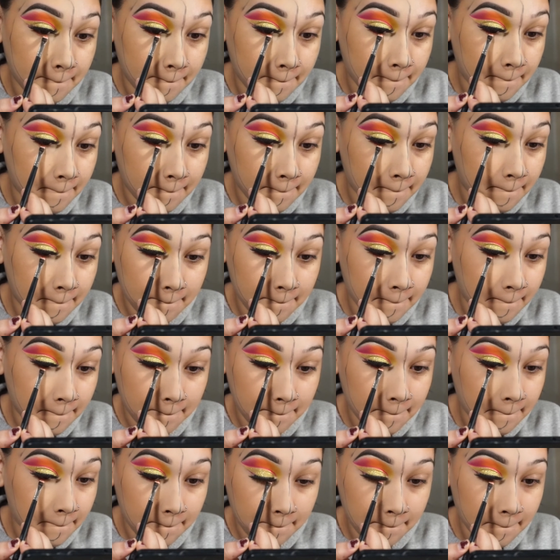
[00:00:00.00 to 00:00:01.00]
as you can
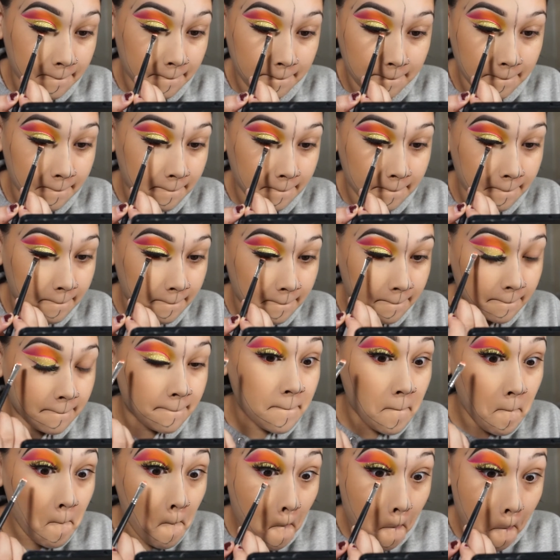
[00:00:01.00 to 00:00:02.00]
see from there.
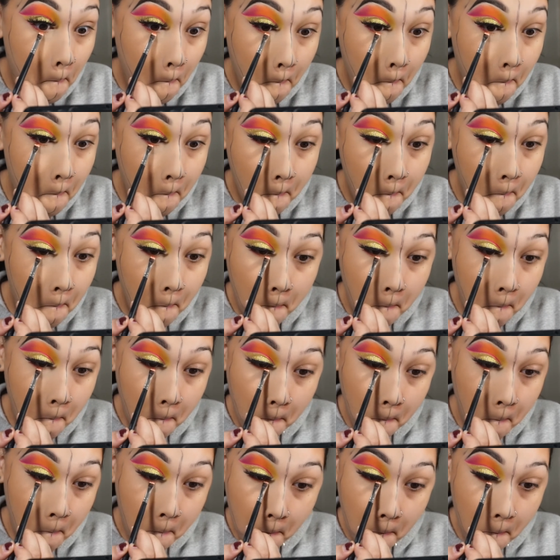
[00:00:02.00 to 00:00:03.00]
Just repeating the
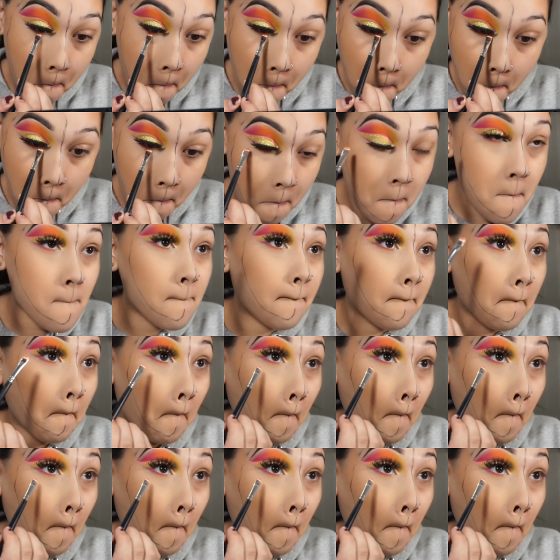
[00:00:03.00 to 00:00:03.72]
same process.